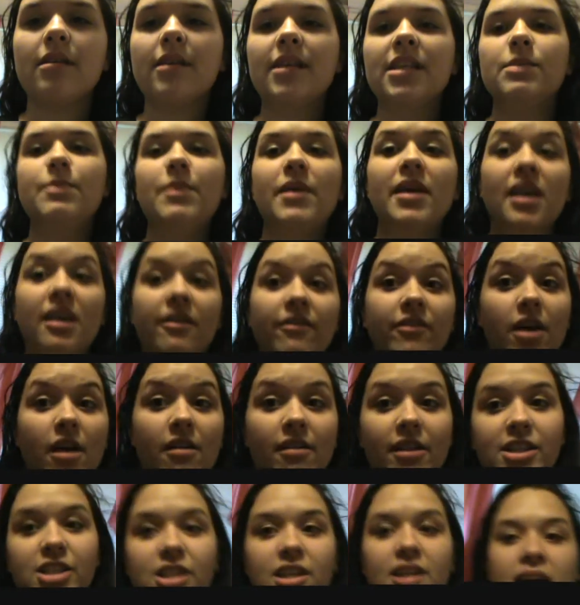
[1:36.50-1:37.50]
And speaking of
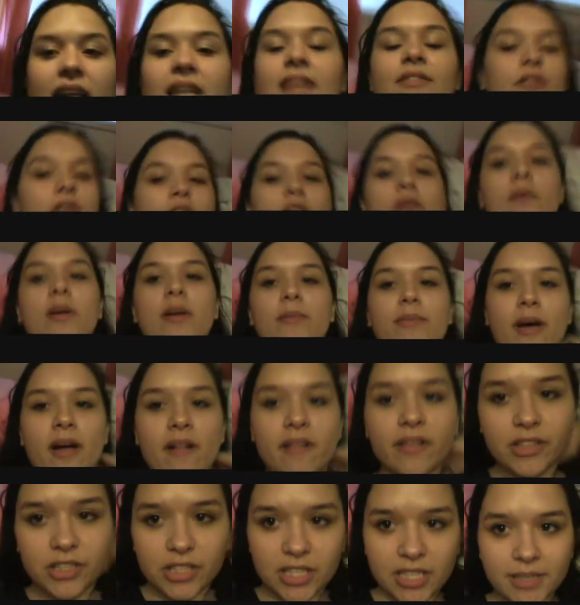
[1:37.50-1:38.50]
college, I kind of owe you an
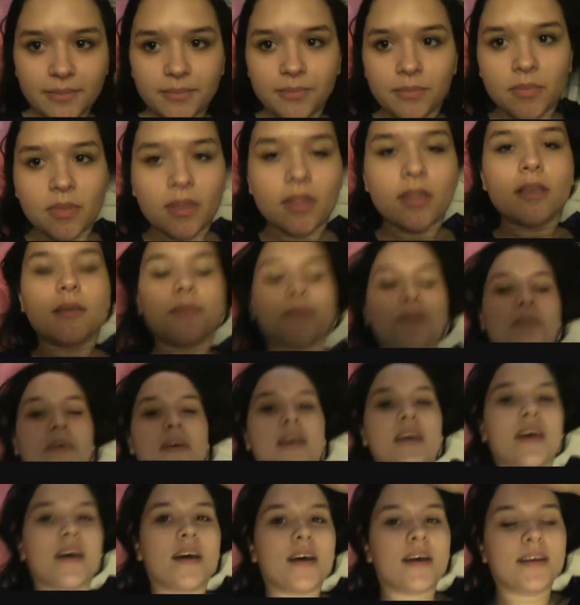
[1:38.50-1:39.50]
apology,
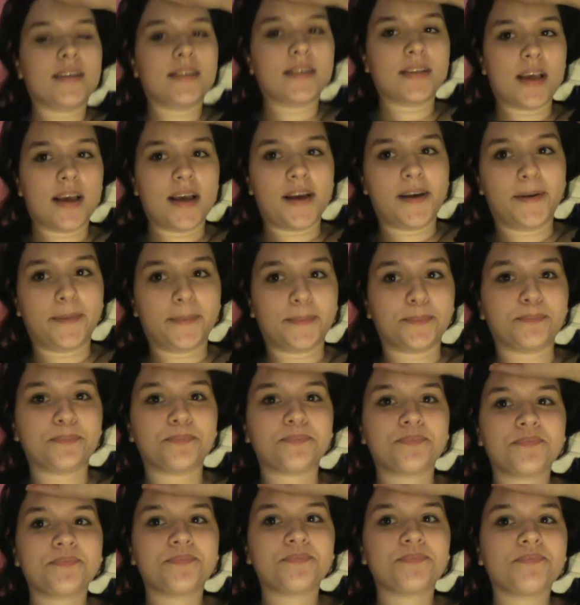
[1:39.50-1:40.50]
because,
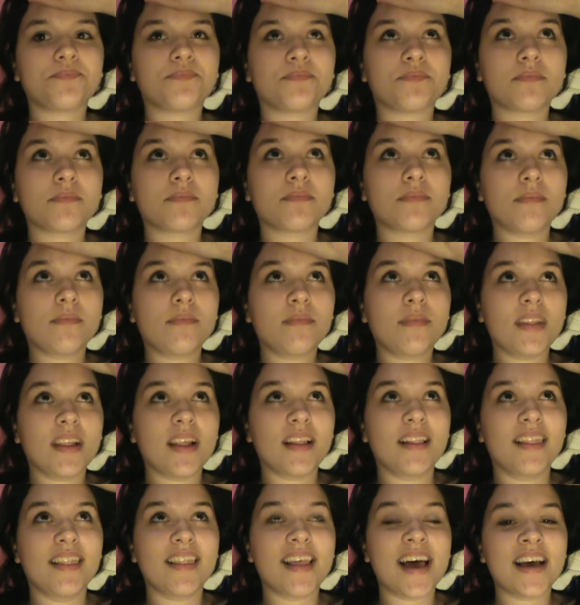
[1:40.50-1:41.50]

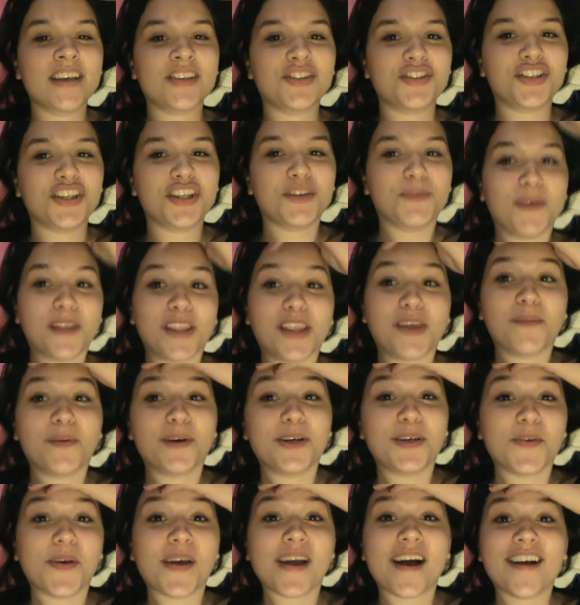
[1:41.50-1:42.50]
last year when you
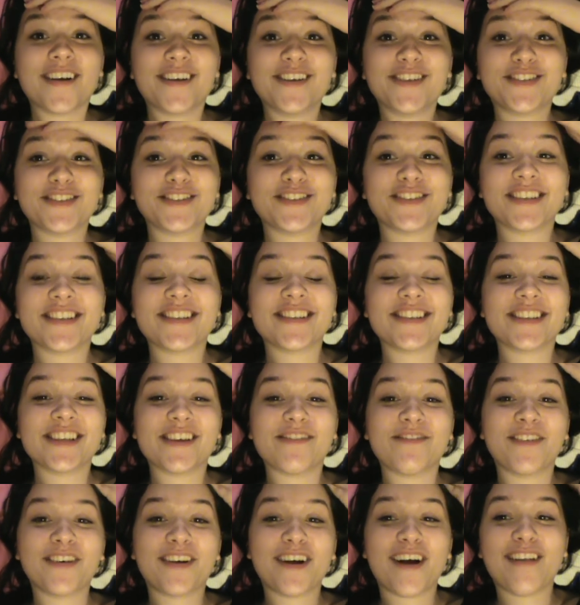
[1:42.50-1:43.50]
were doing auditions and
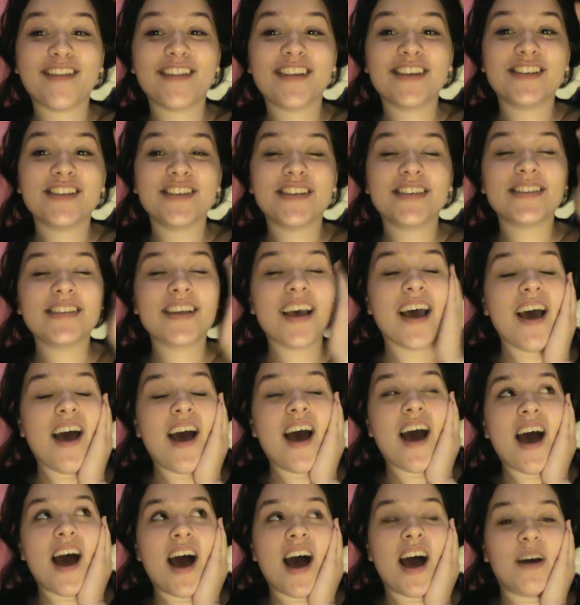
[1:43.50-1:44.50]
stuff for colleges,
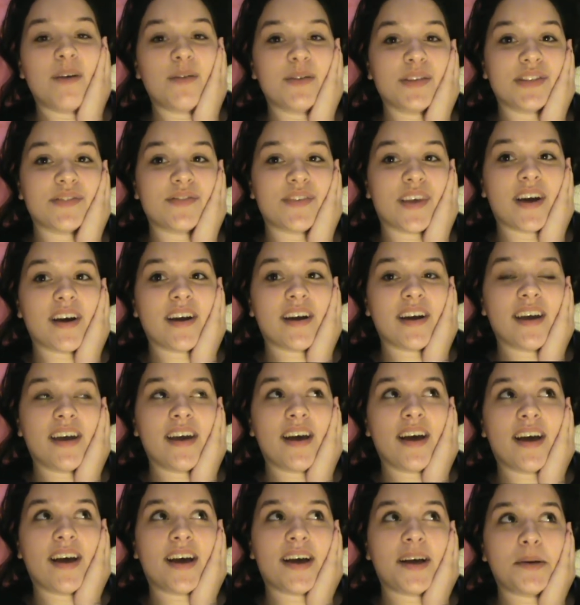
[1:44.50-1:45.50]
I was
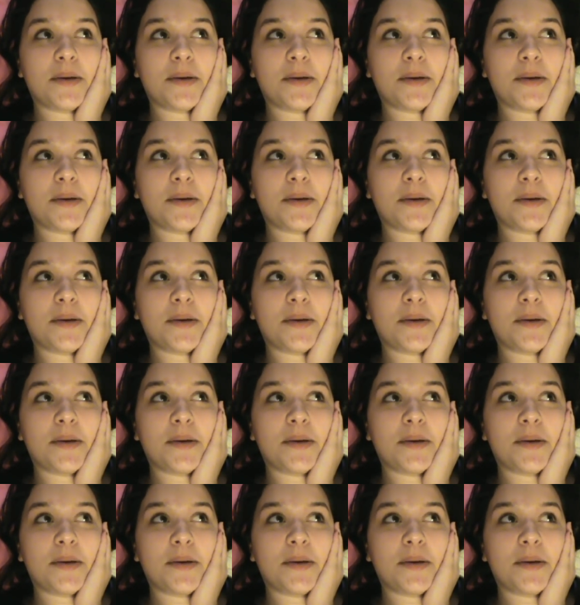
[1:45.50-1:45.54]
very,